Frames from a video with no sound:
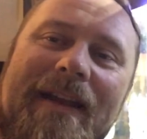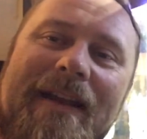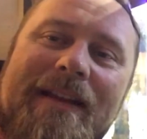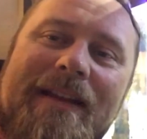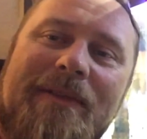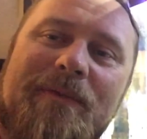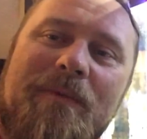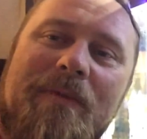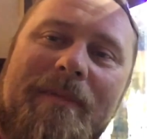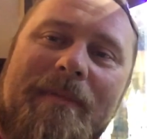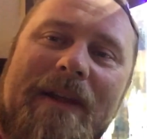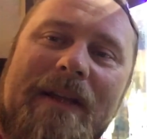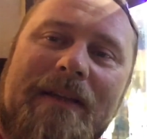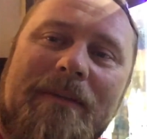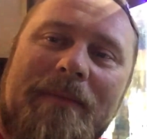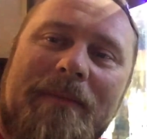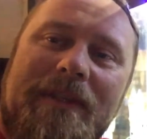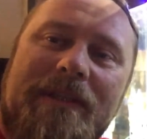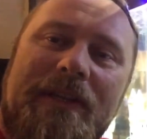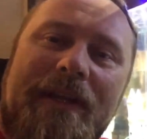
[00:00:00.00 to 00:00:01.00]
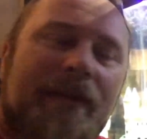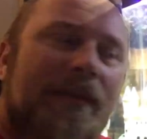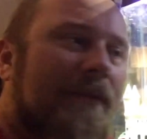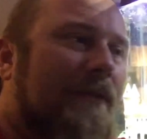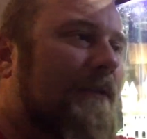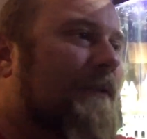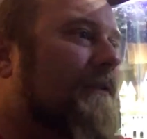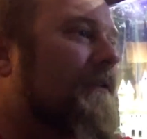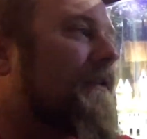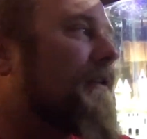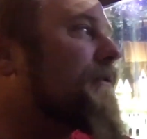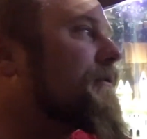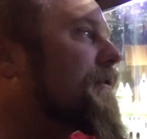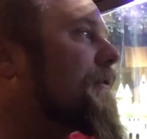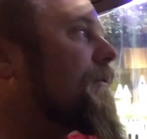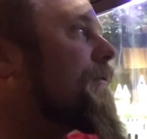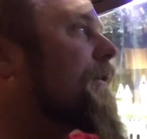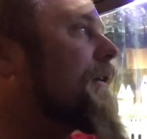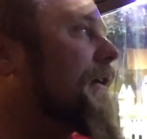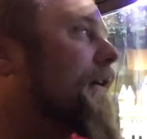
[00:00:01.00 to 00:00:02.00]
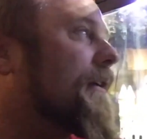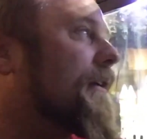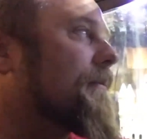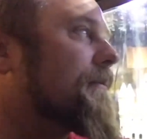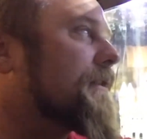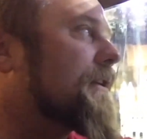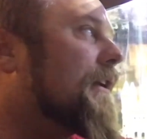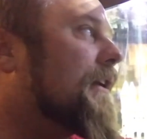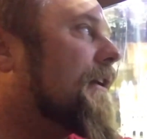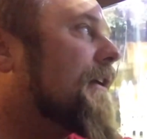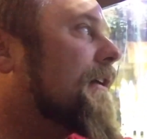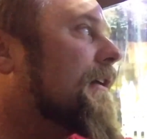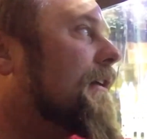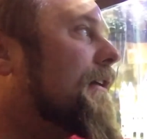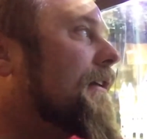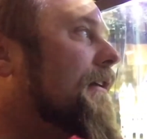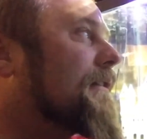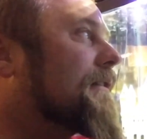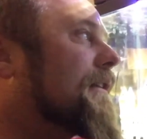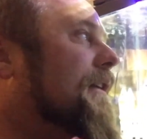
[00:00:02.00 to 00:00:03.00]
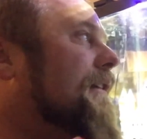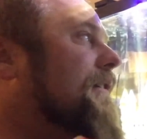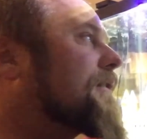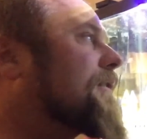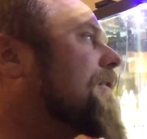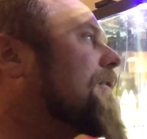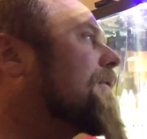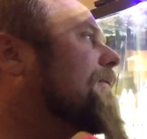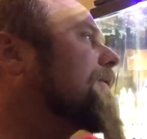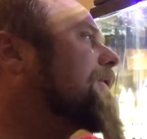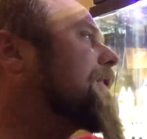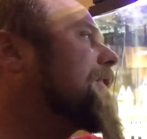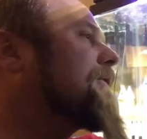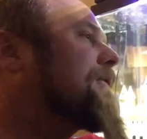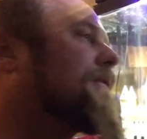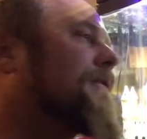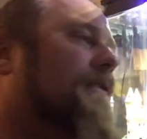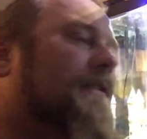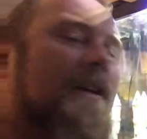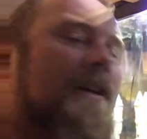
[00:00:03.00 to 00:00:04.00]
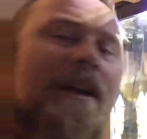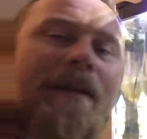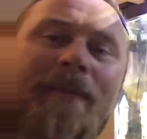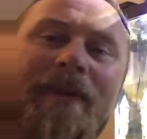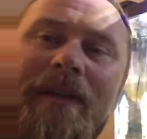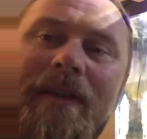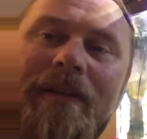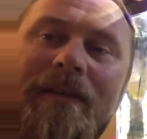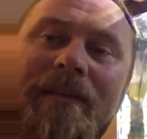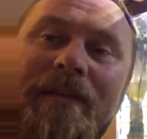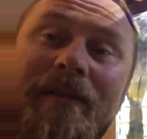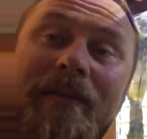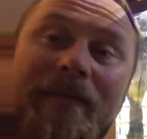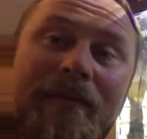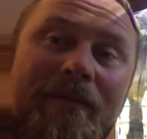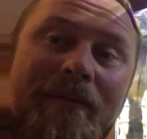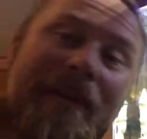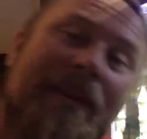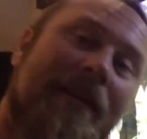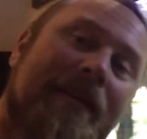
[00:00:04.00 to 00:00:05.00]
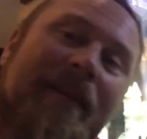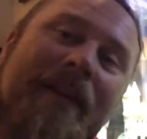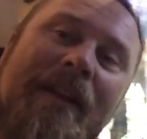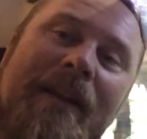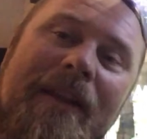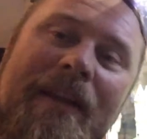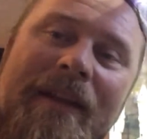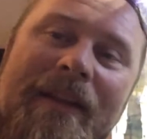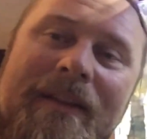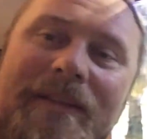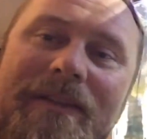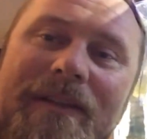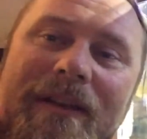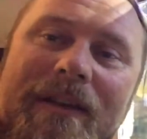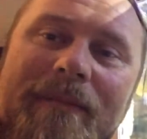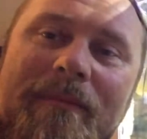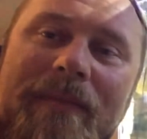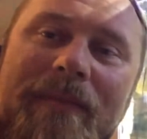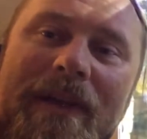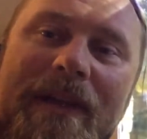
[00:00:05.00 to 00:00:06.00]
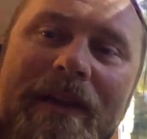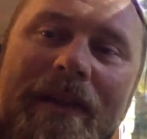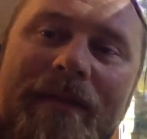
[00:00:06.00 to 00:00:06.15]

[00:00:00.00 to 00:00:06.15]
guys, welcome back to my channel, Third Coast Aquariums. And today's conversational topic, well, it's going to be a